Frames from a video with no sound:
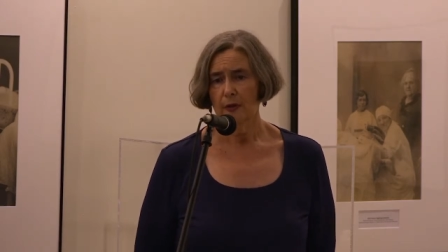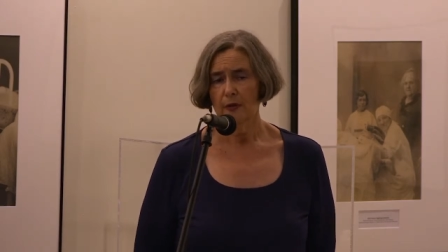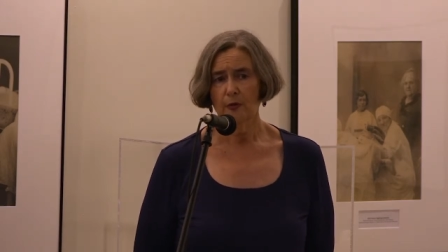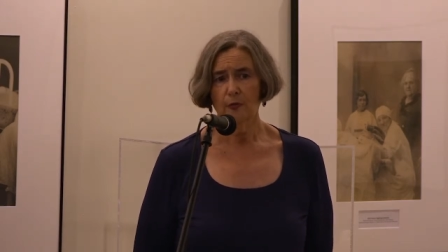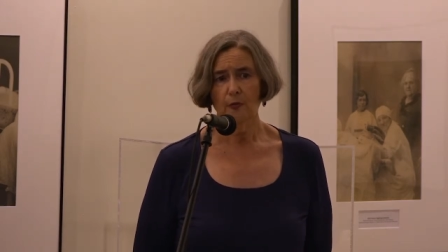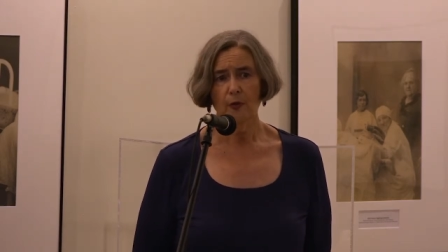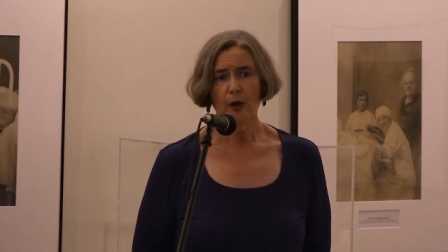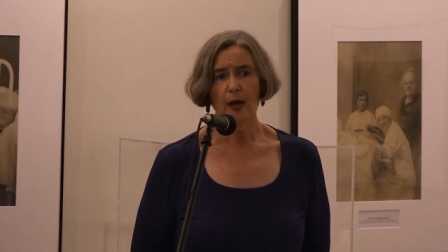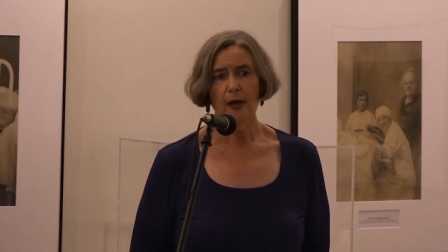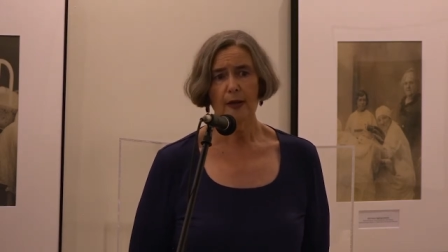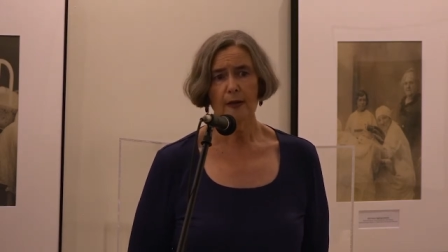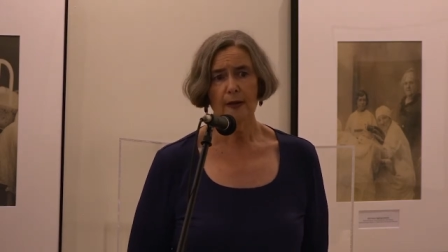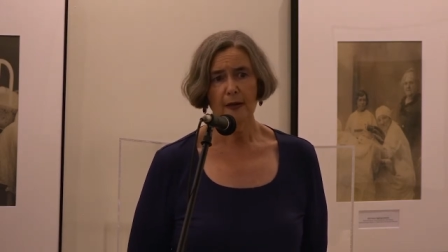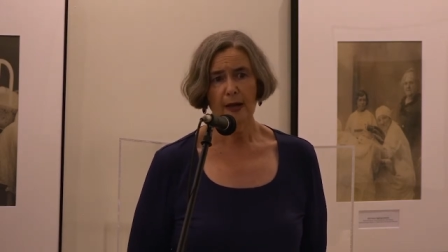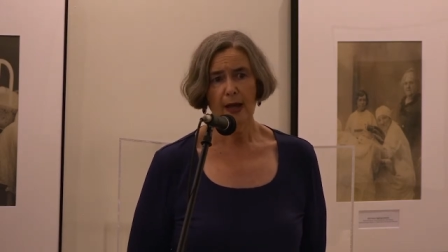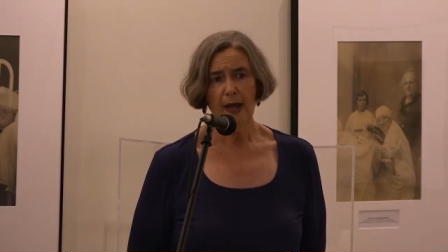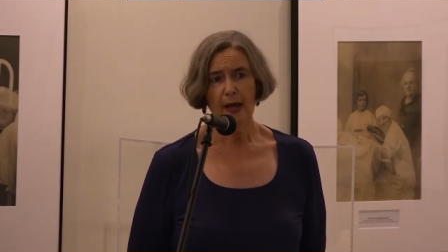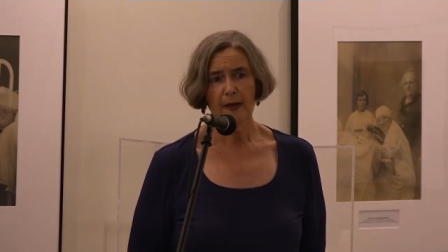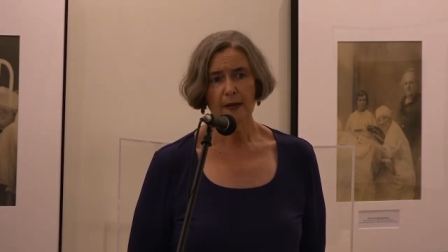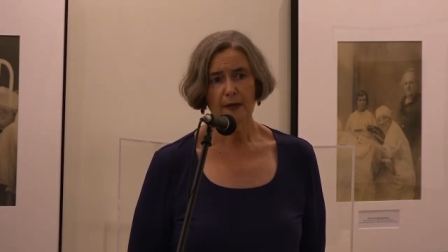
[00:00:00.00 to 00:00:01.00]
to write
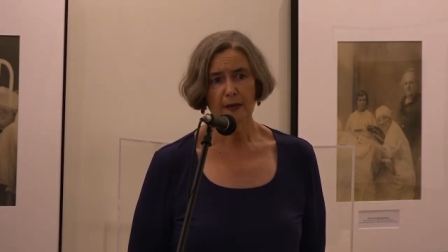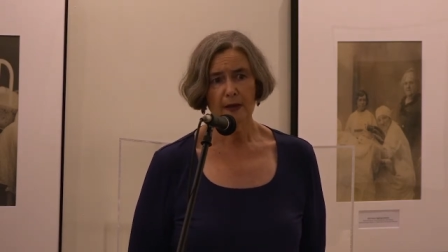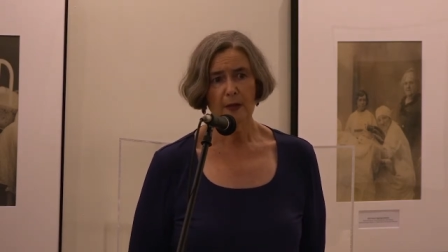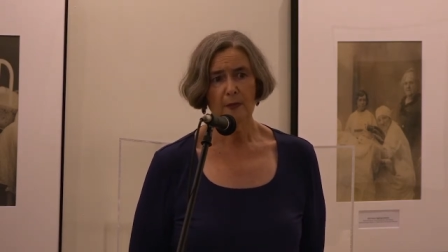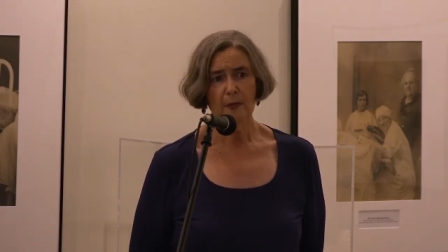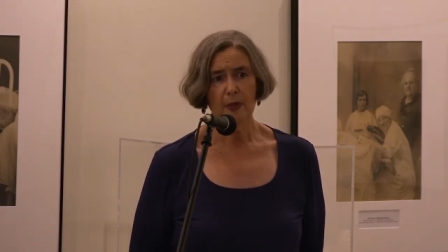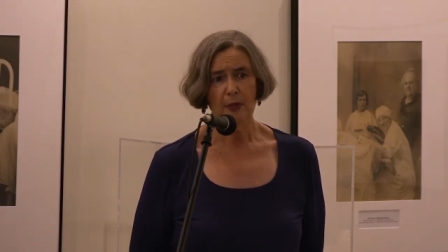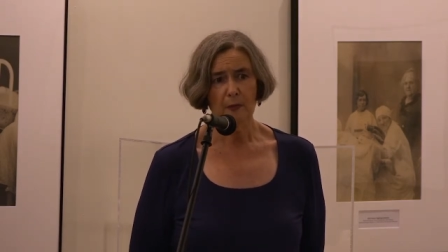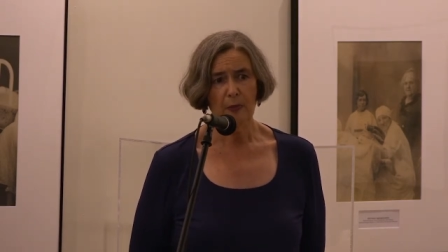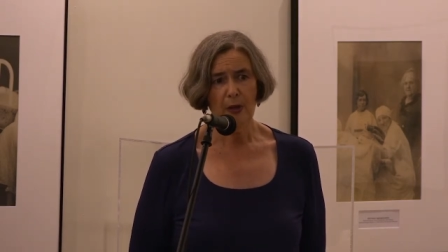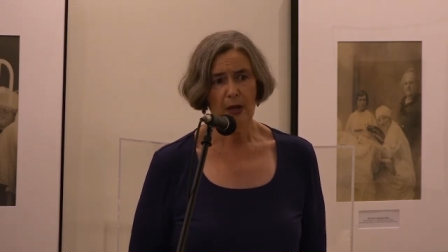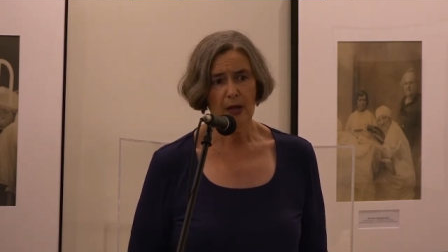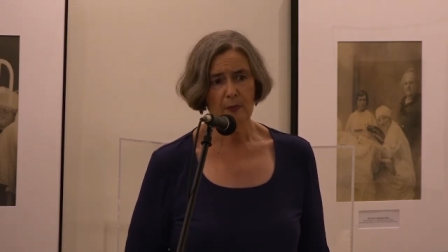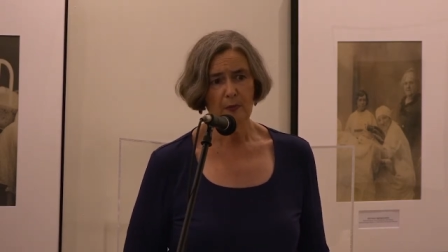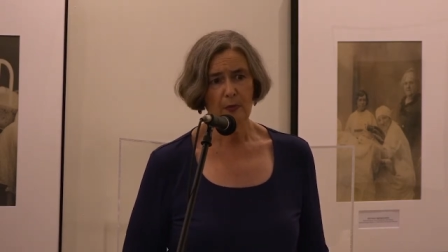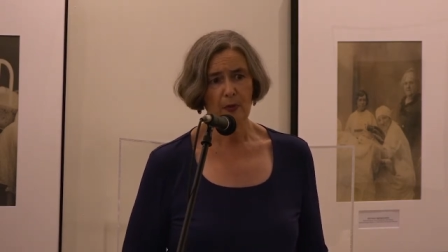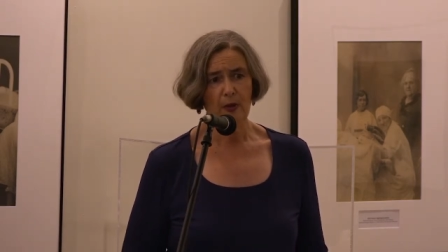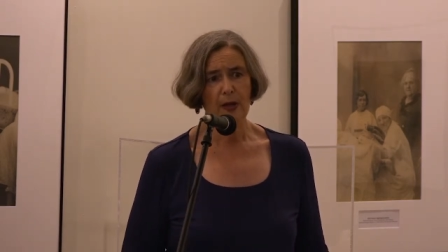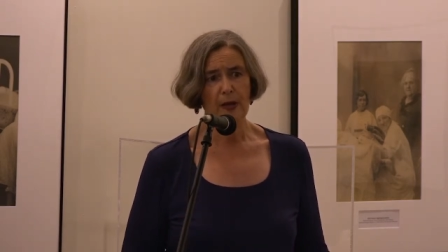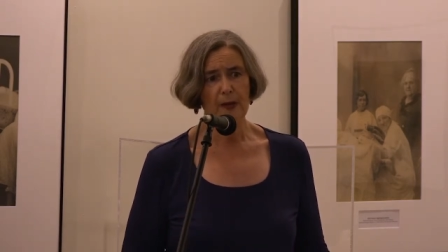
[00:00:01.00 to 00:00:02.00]
an academic
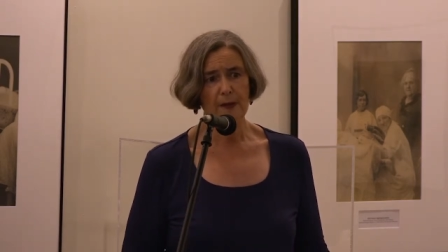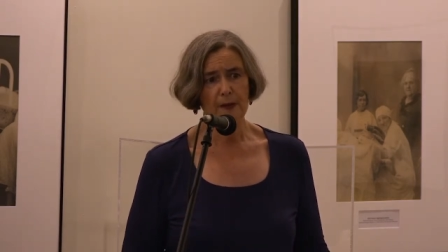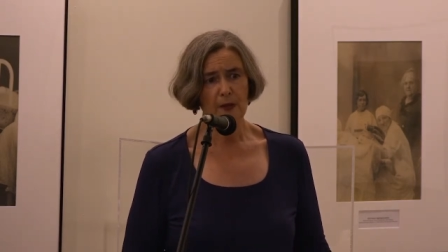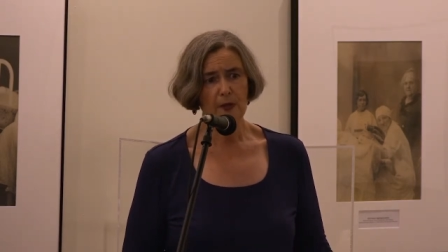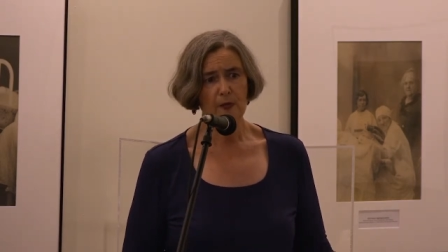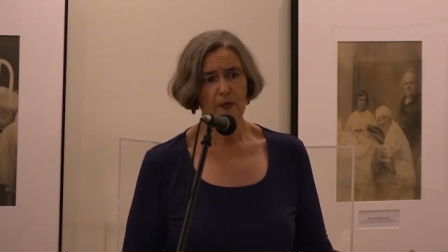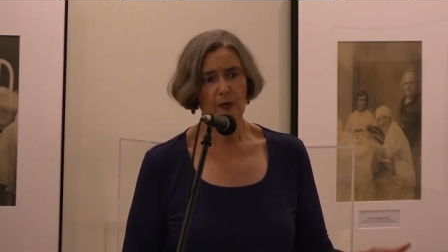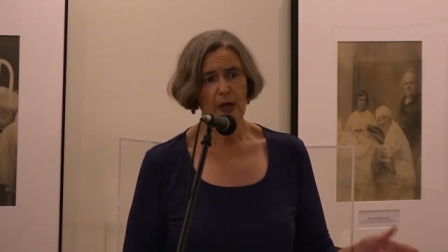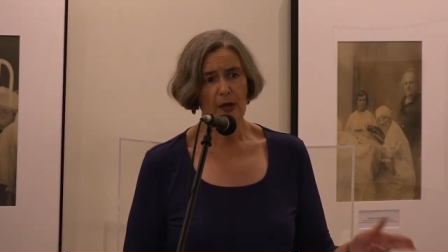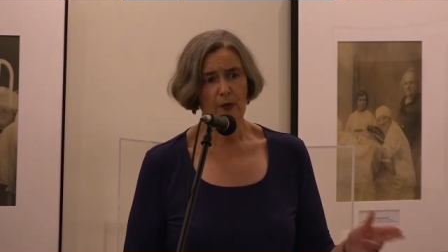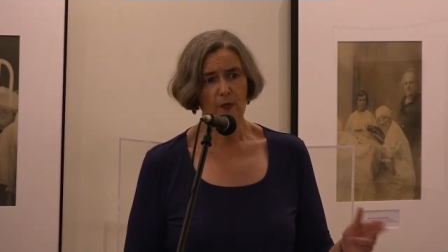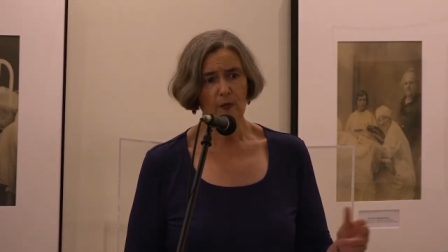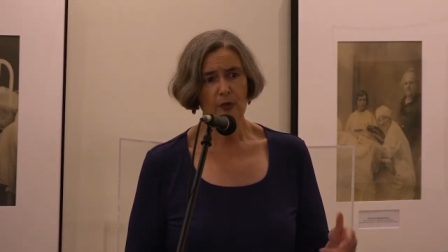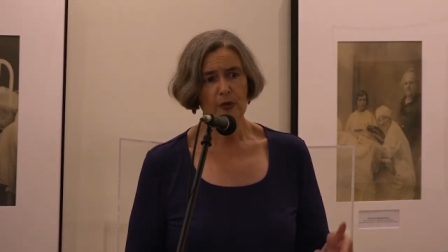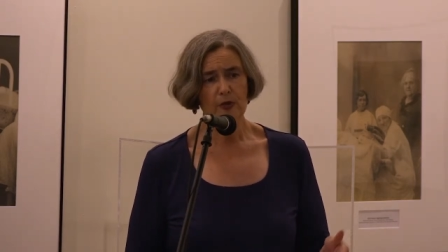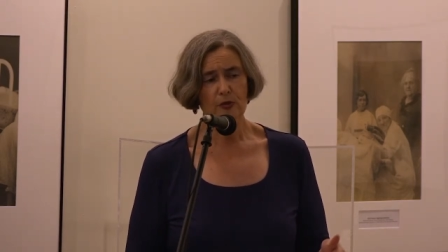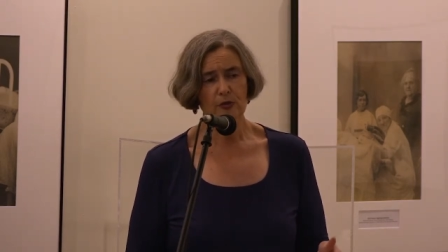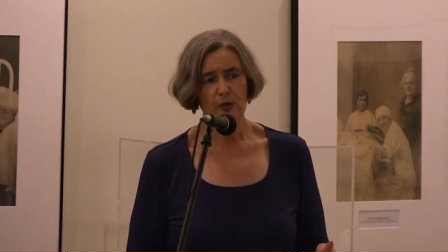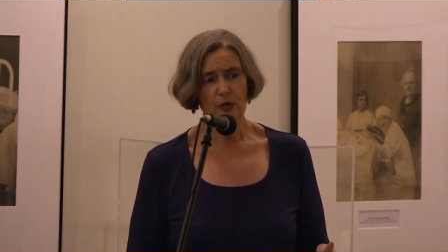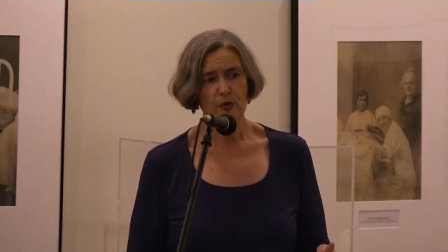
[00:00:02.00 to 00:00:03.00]
paper and do that
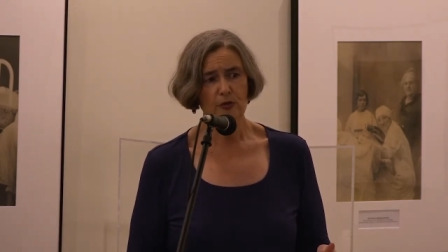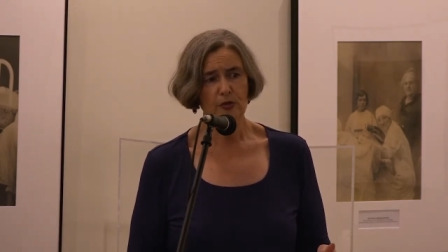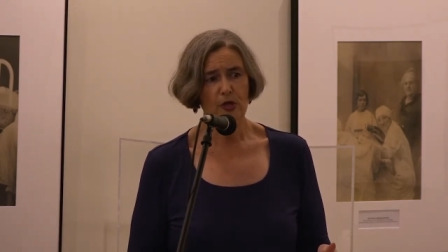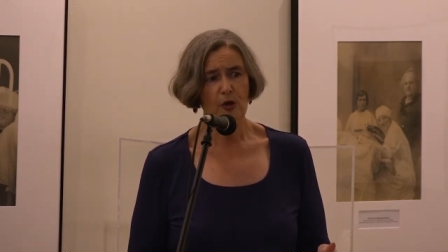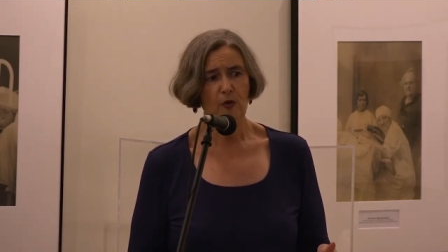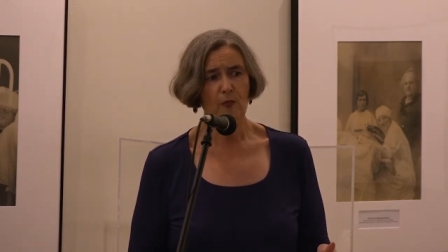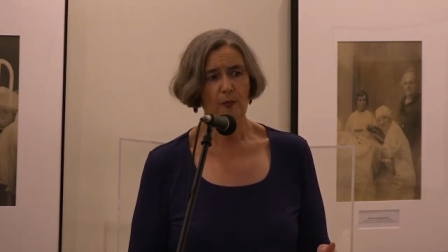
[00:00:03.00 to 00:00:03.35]
research